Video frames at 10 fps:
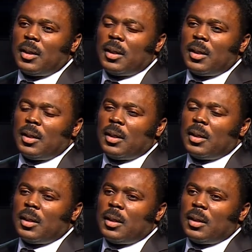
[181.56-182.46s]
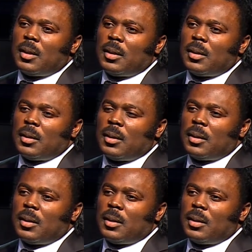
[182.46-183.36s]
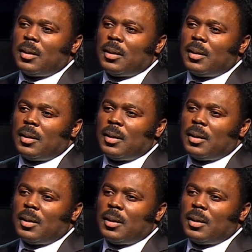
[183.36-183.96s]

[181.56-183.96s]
Nothing is said.